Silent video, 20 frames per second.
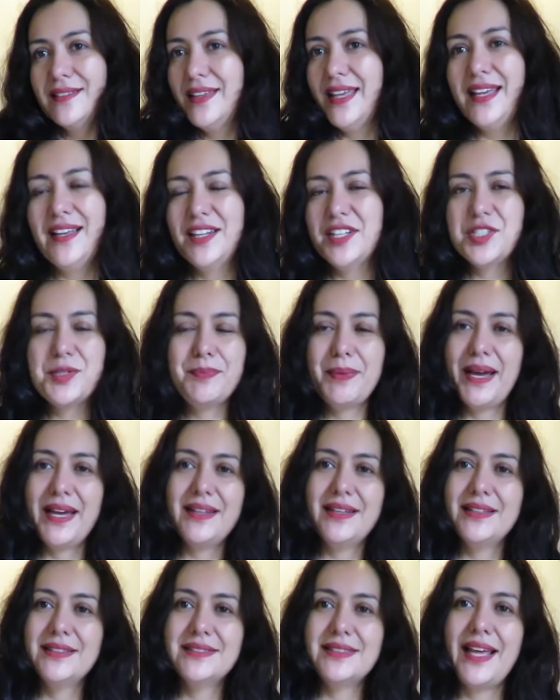english
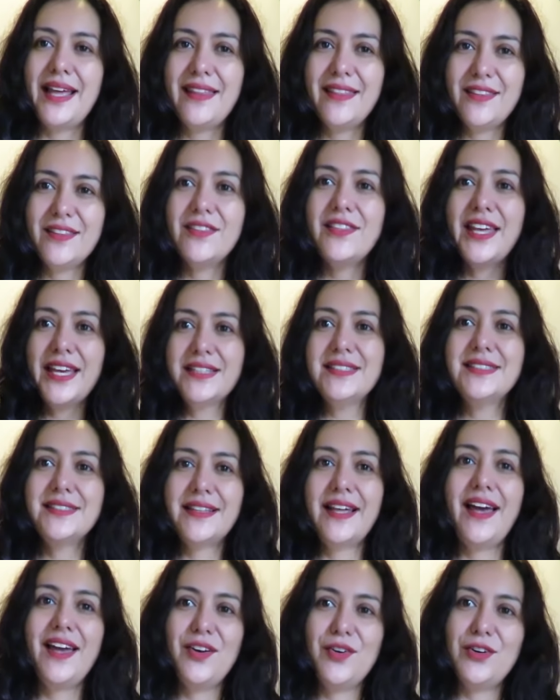patterns and their
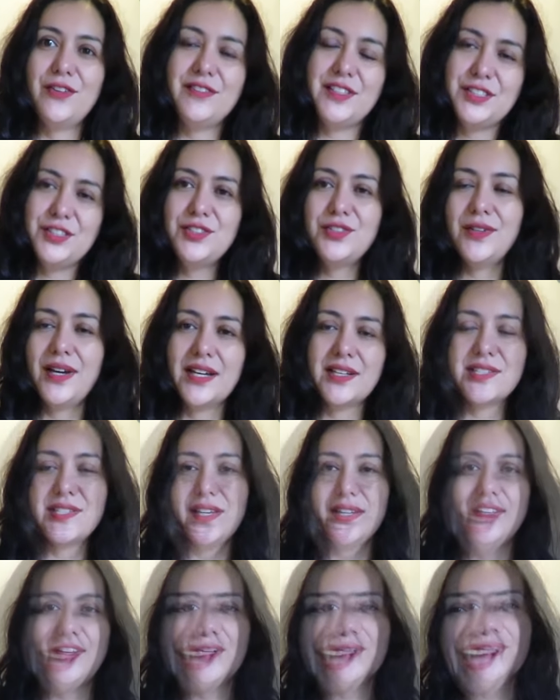style of
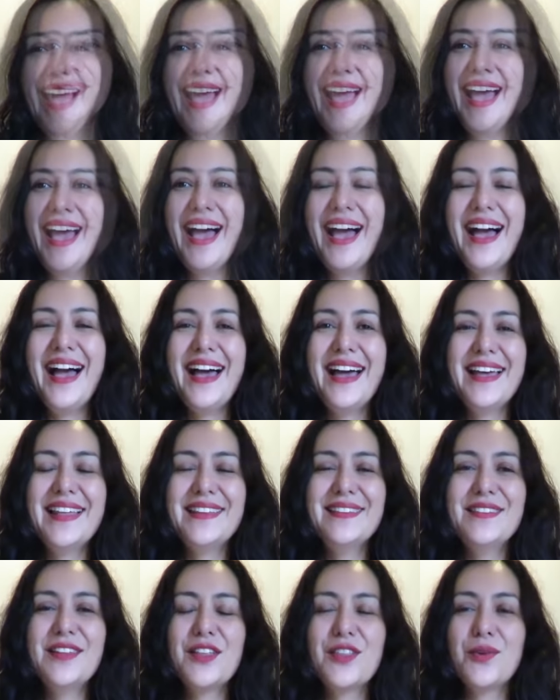instruction
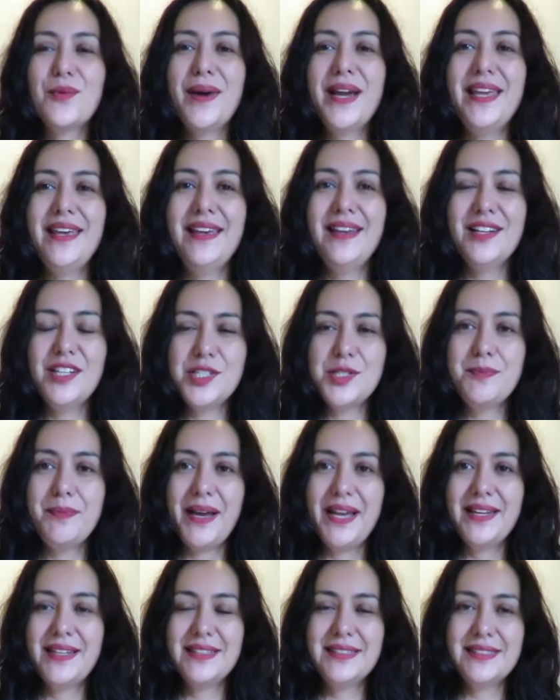and the way english
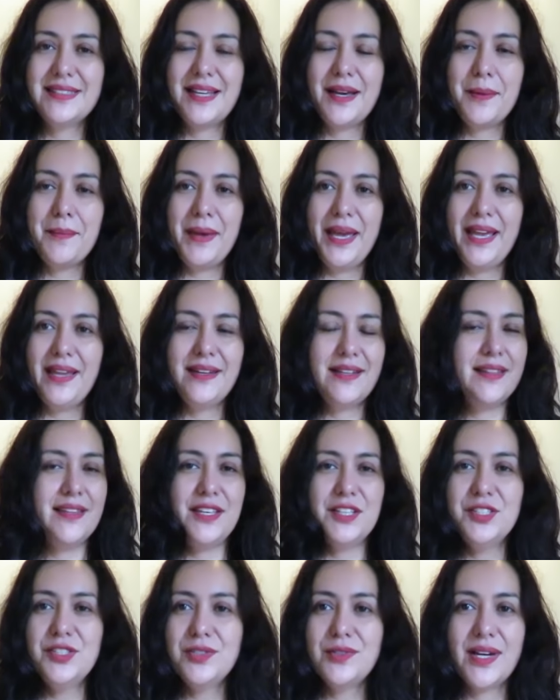patterns are made and
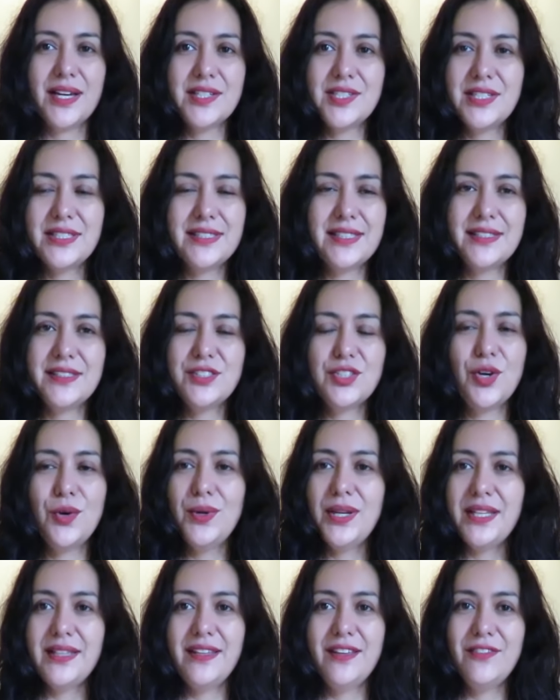the instructions is
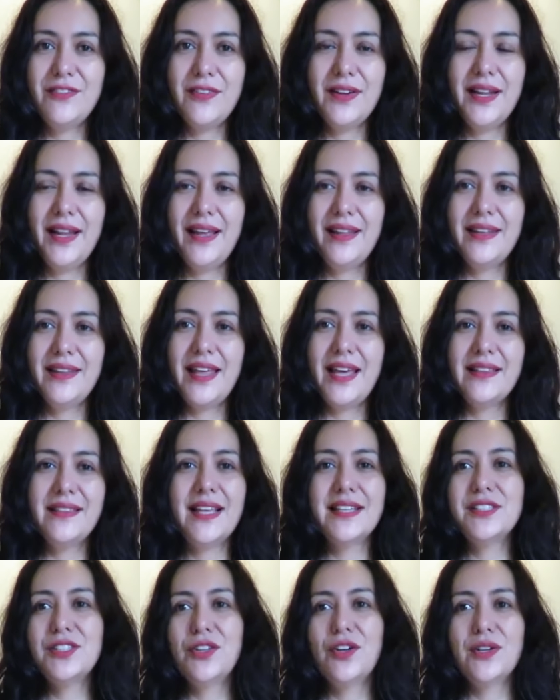totally different and
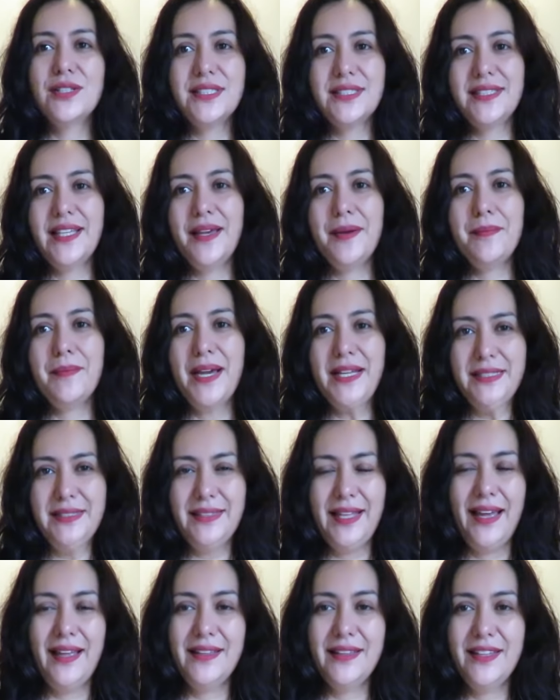that does not set my
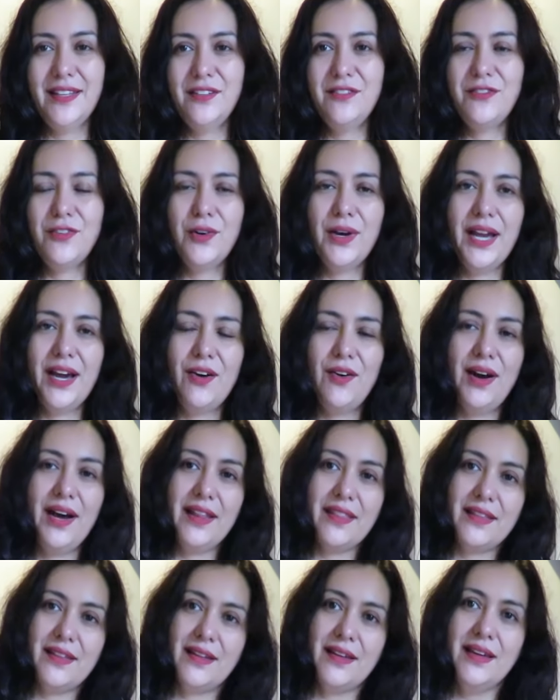standard for how
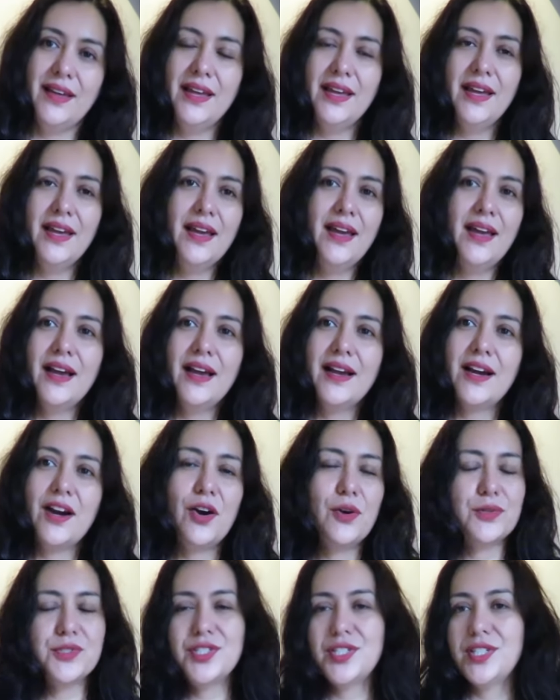other
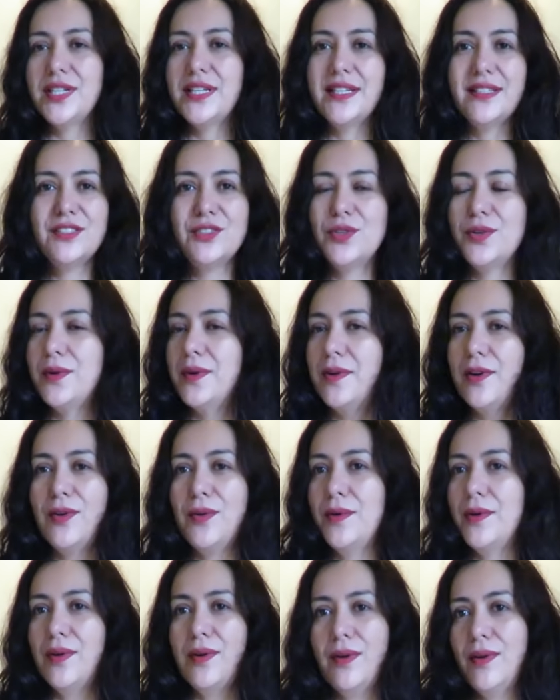coaches or,
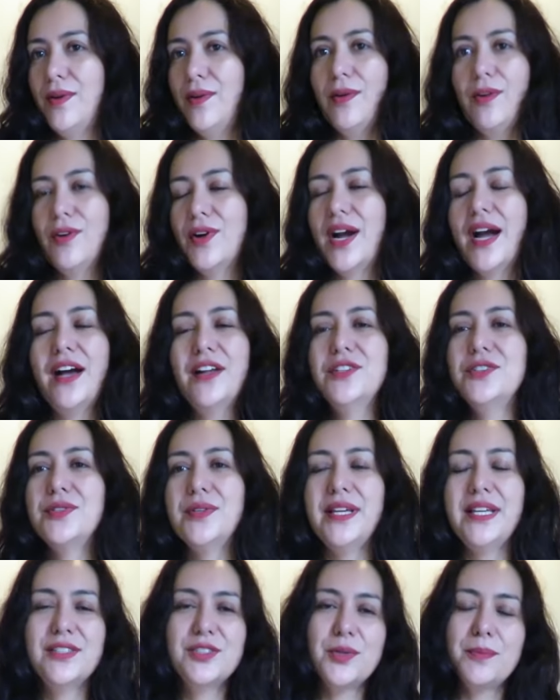or, or
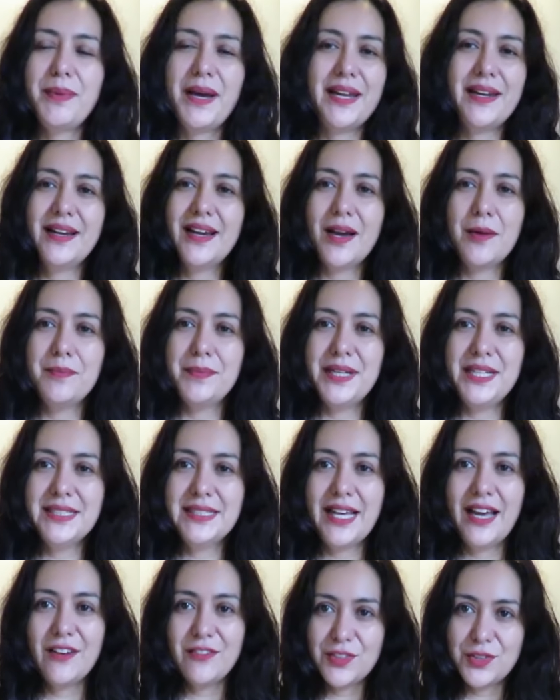countries or parent
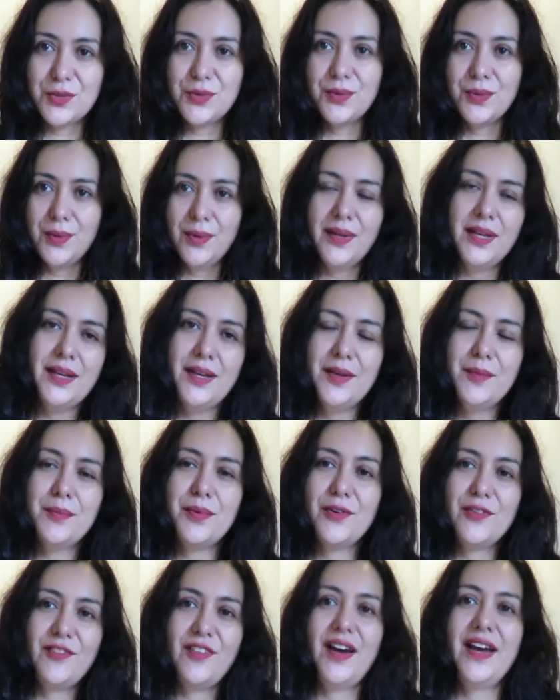companies have to
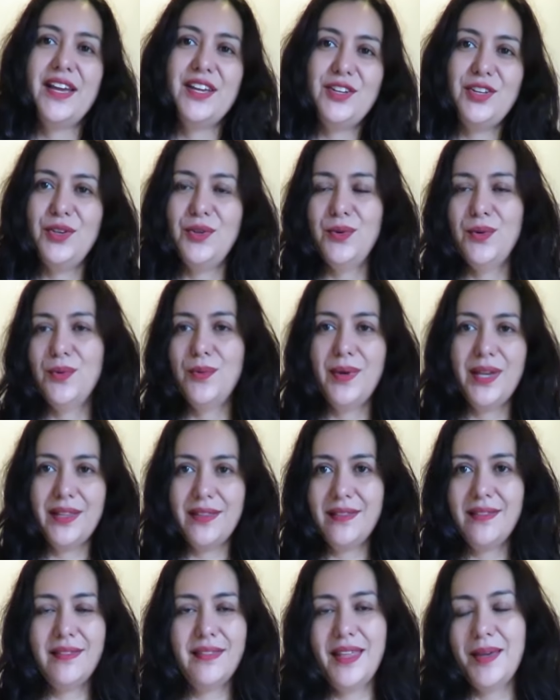provide you
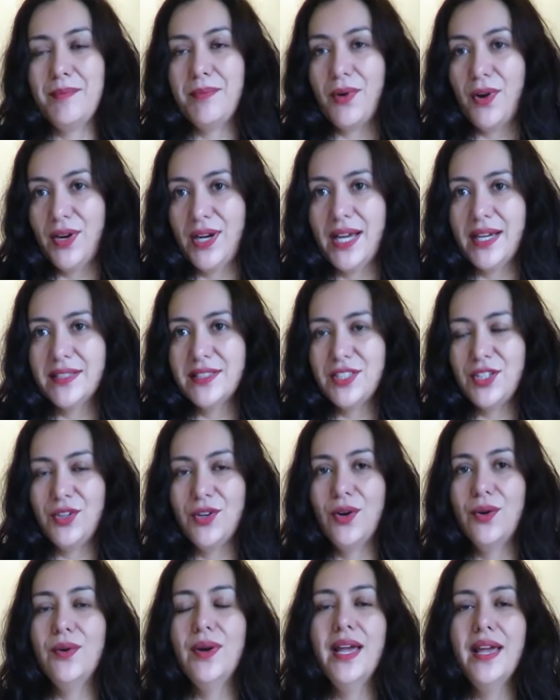with their product you
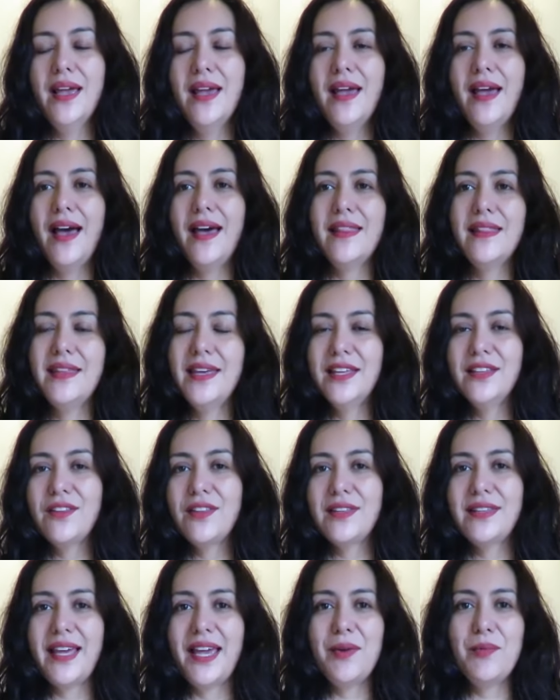know at the end
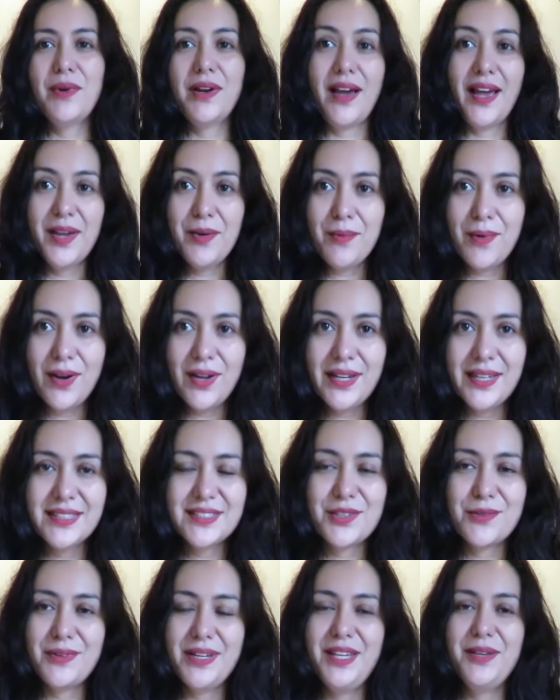of the day what i want
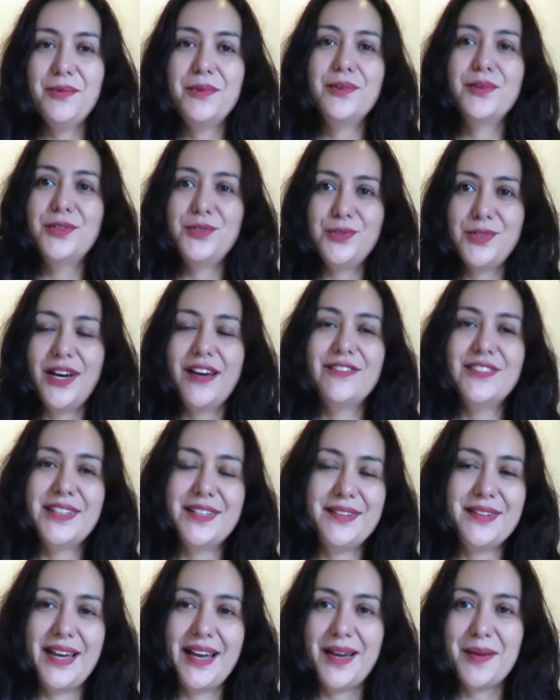is a really good
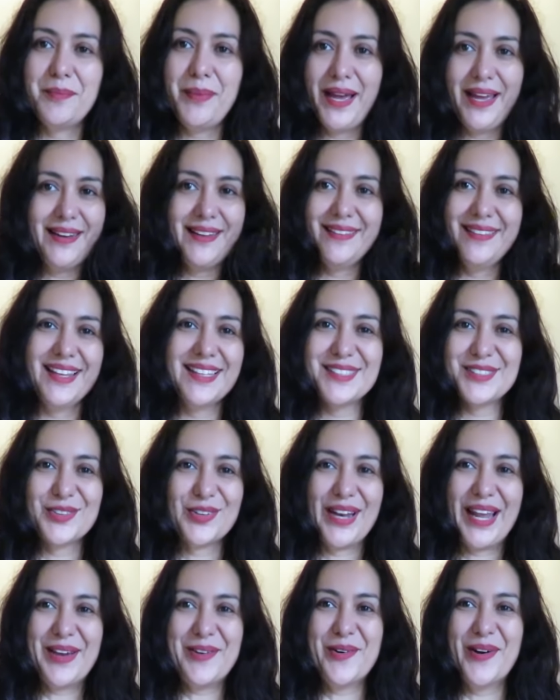drafted uh, pattern that's
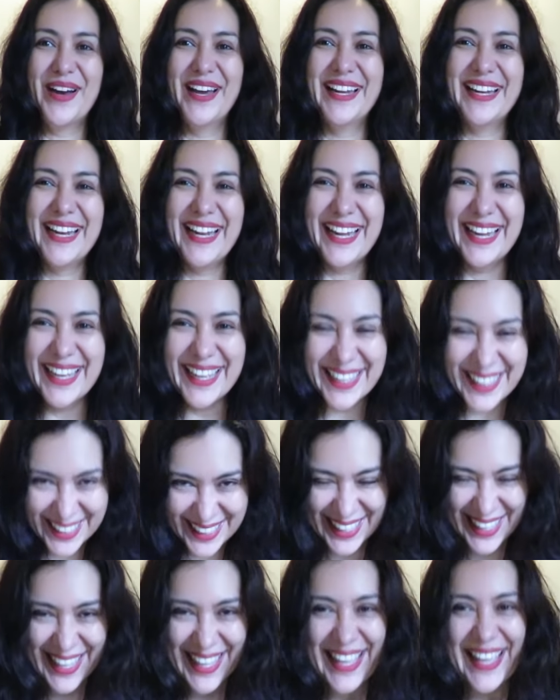all i want
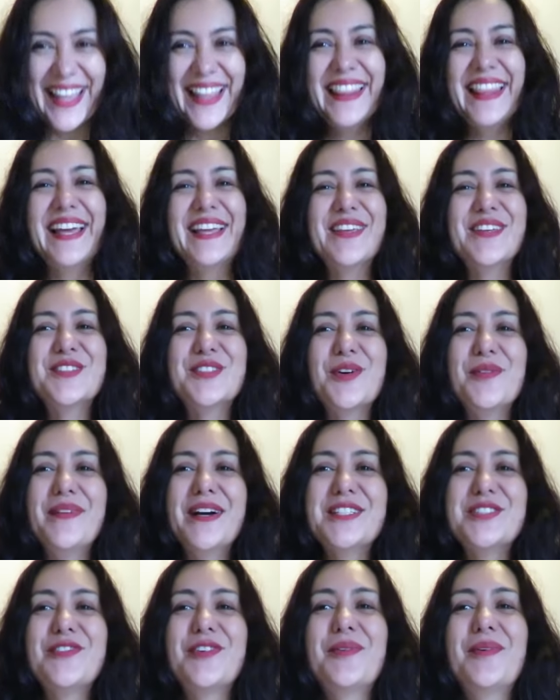thank you so
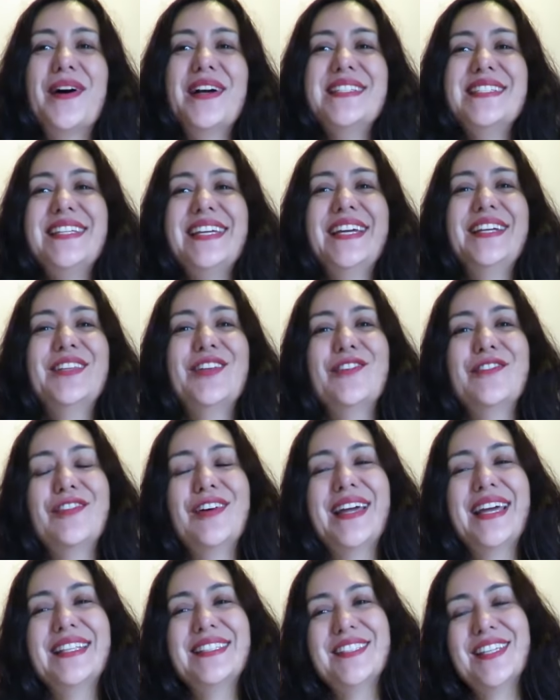much for watching don't
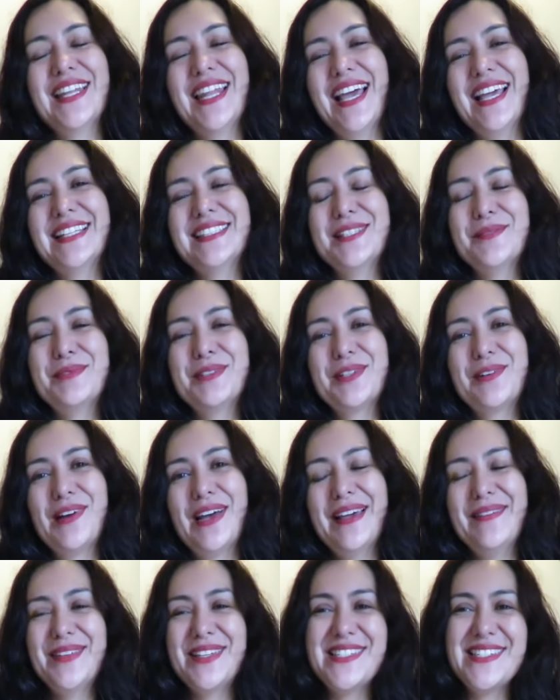forget to like
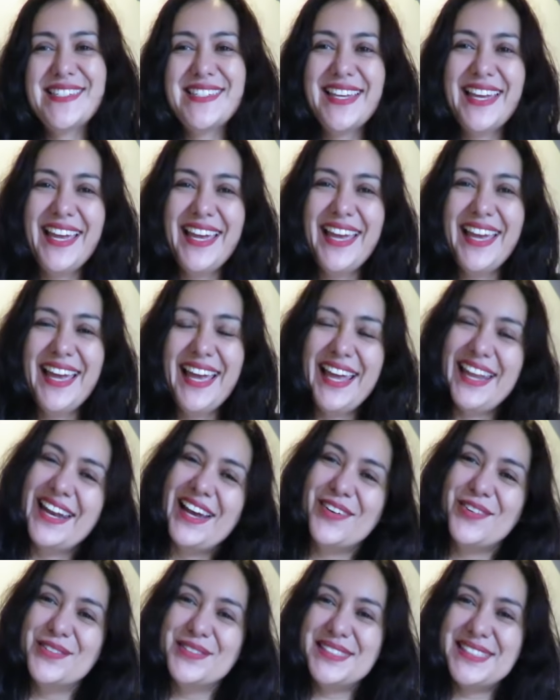subscribe and share
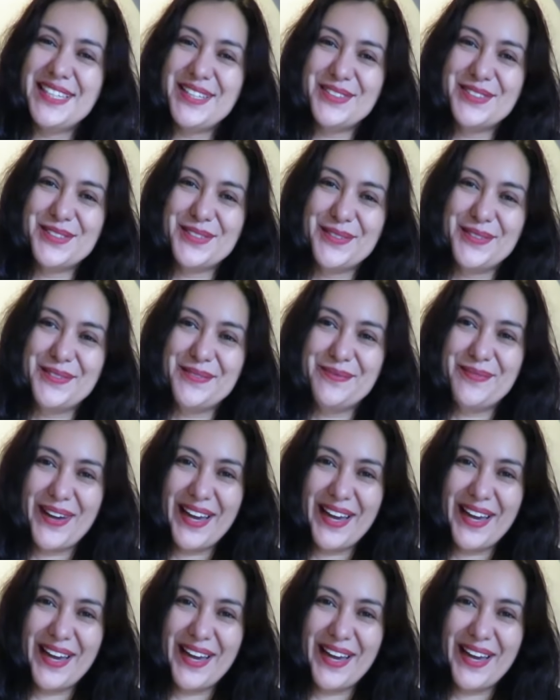and i will see you soon